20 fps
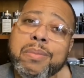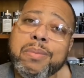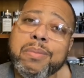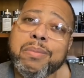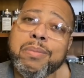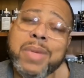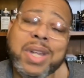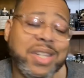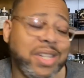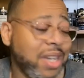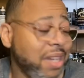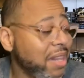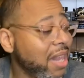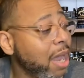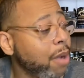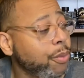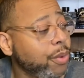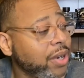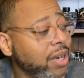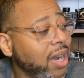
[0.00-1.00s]
mention
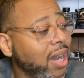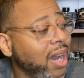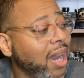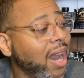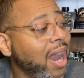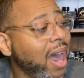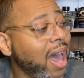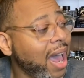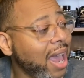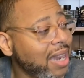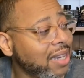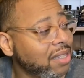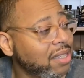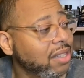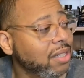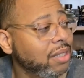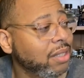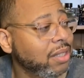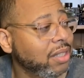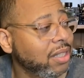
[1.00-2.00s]
that one a lot
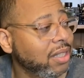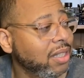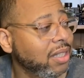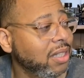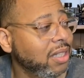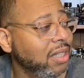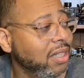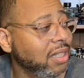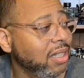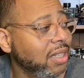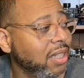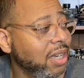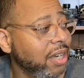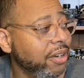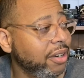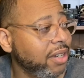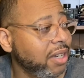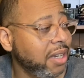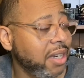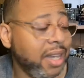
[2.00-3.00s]

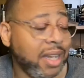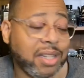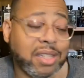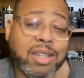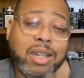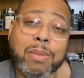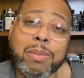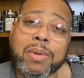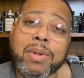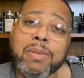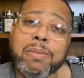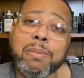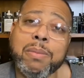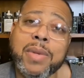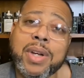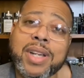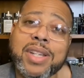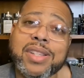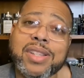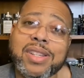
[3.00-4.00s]
here in the next couple of
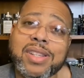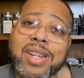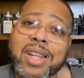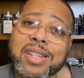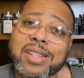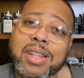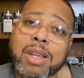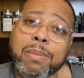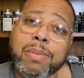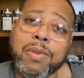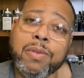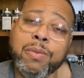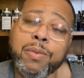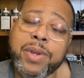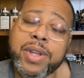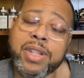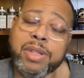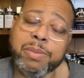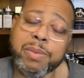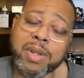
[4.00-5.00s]
months, next couple of
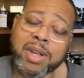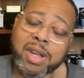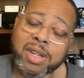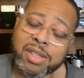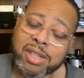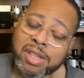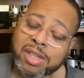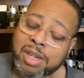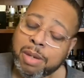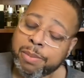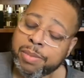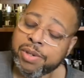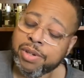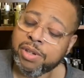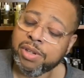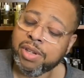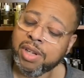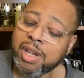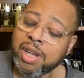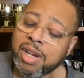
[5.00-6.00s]
weeks, because the
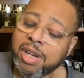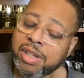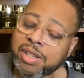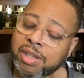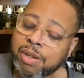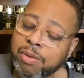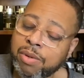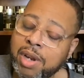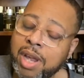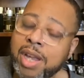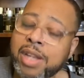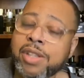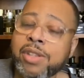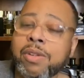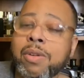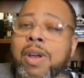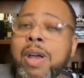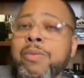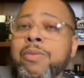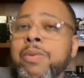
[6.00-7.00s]
temperatures are getting so nice.
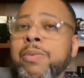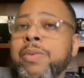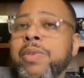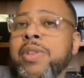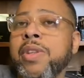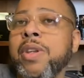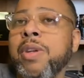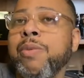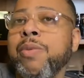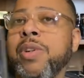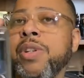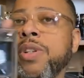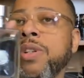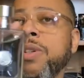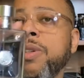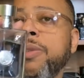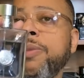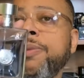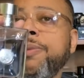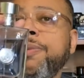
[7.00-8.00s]
So I went with the
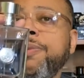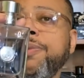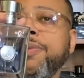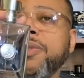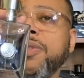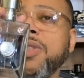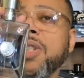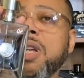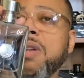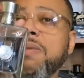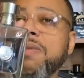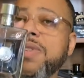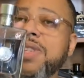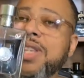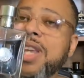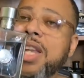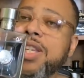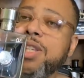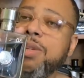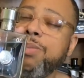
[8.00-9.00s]
original
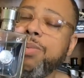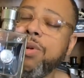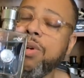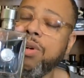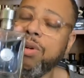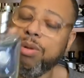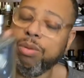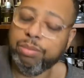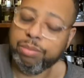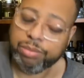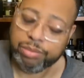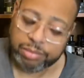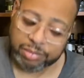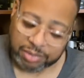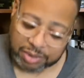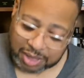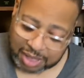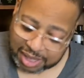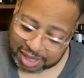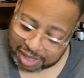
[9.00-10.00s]
Versace Per Homme.
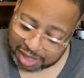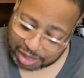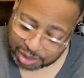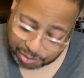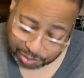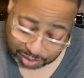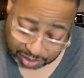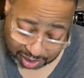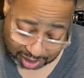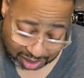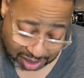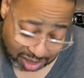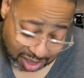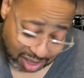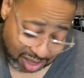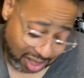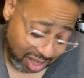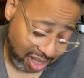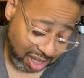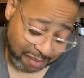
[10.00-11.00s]
And this one is
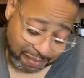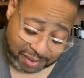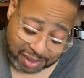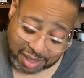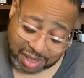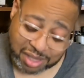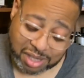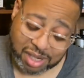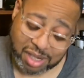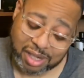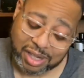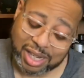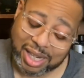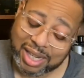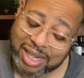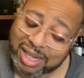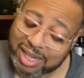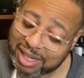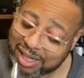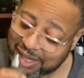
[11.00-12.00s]
just the definition of
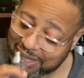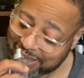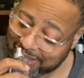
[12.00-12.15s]
clean.